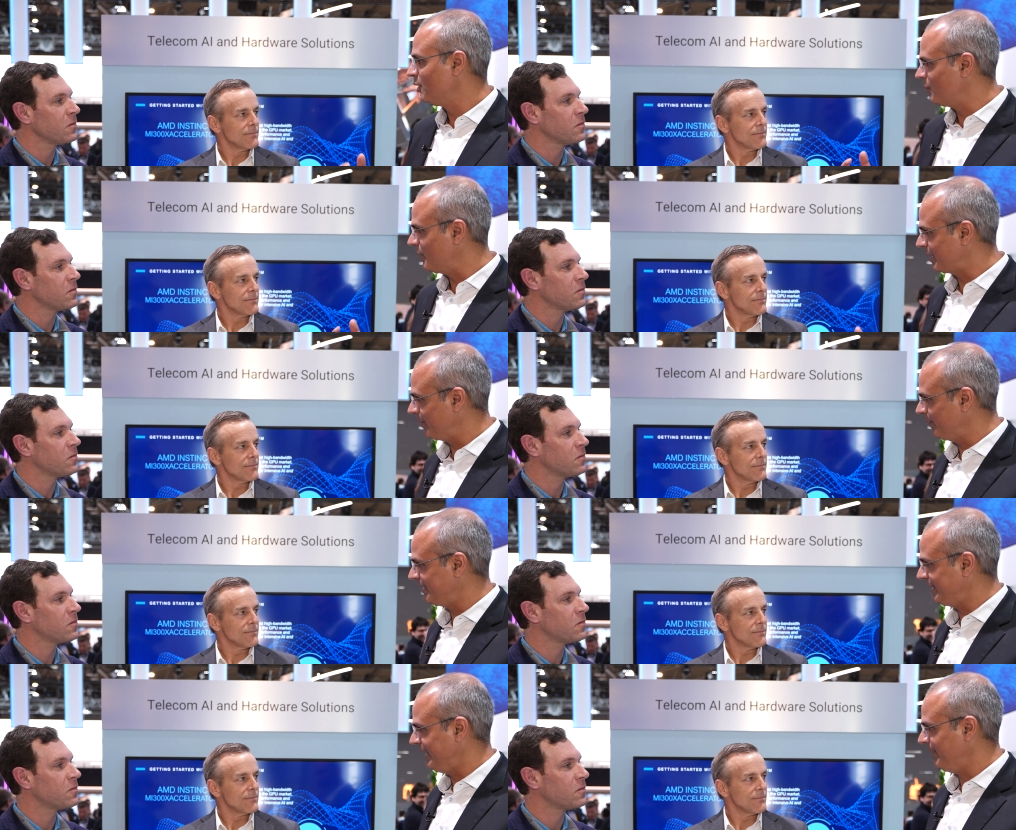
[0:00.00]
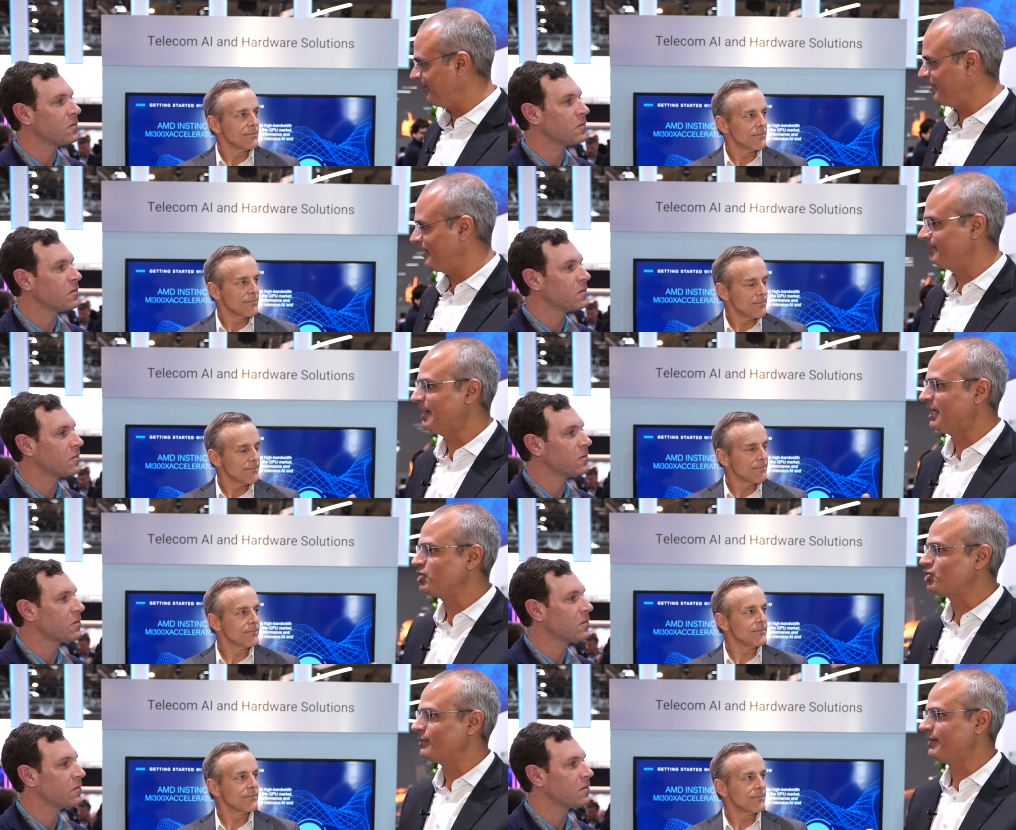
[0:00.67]
Speaker 1: working with AMD and
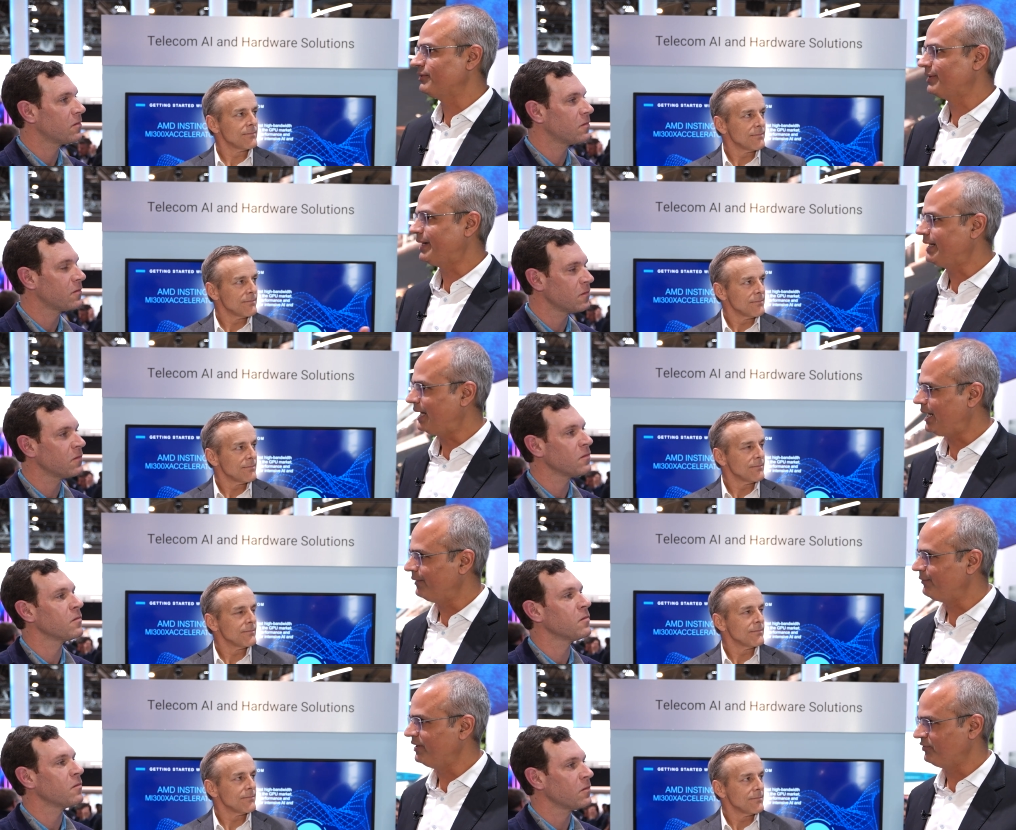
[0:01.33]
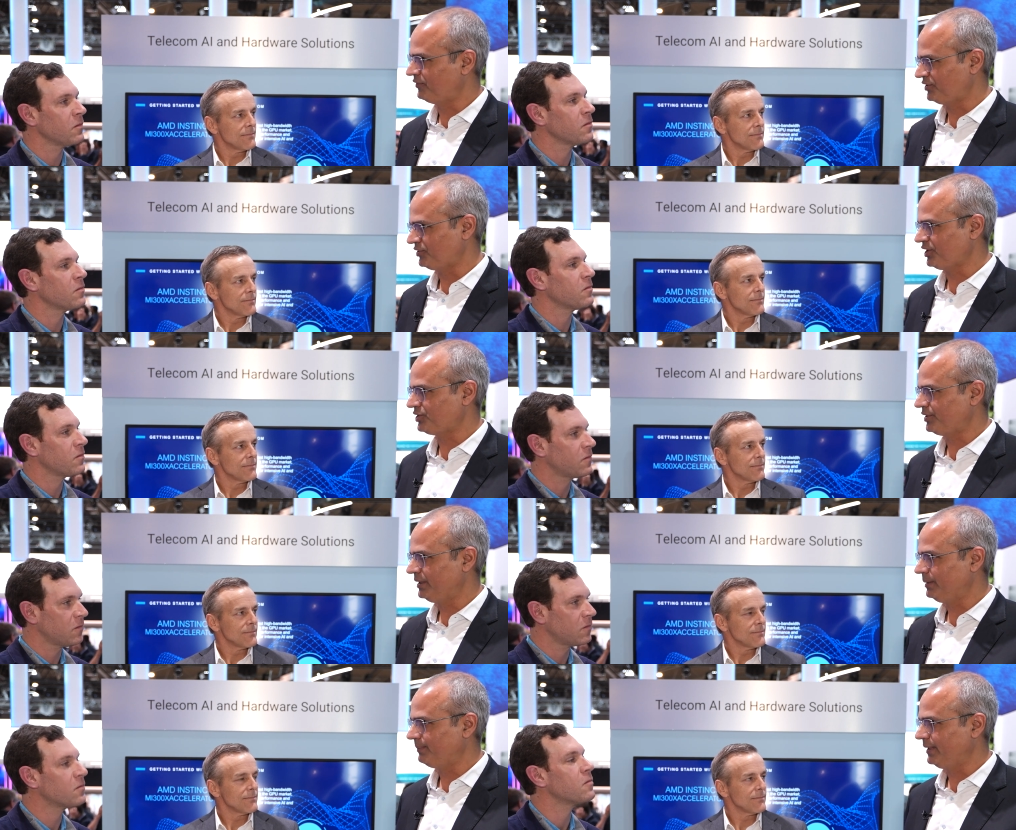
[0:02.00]
making sure we have the right hardware
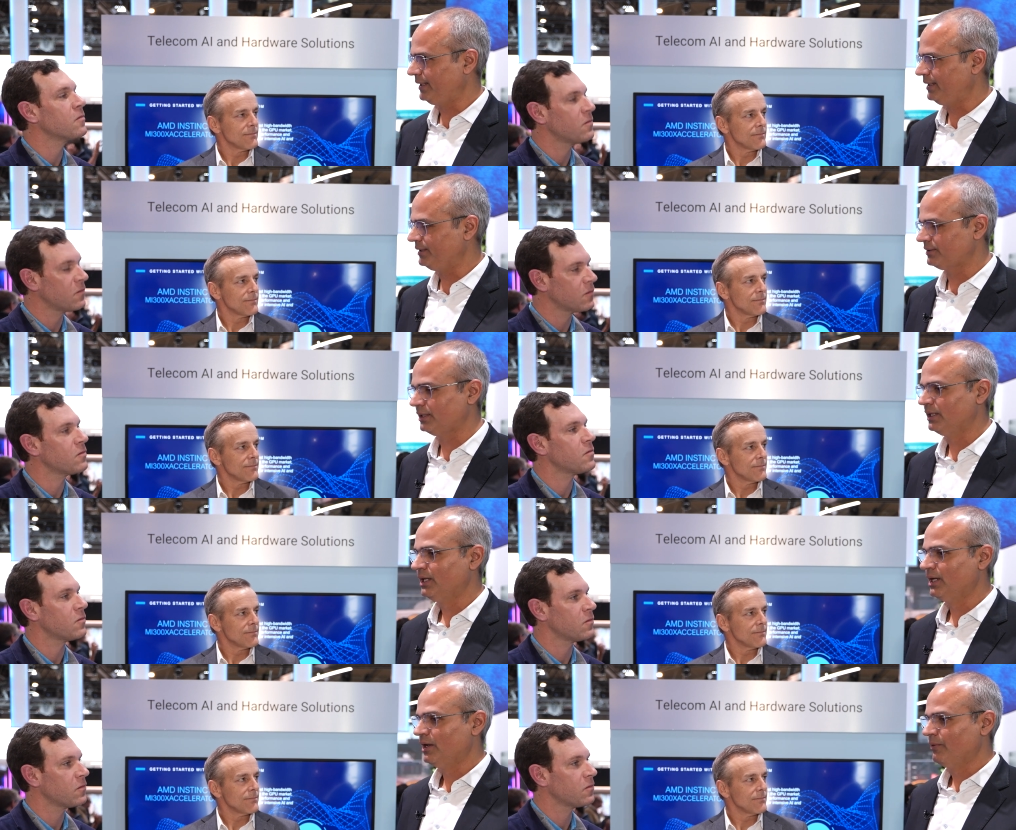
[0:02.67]
infrastructure in place.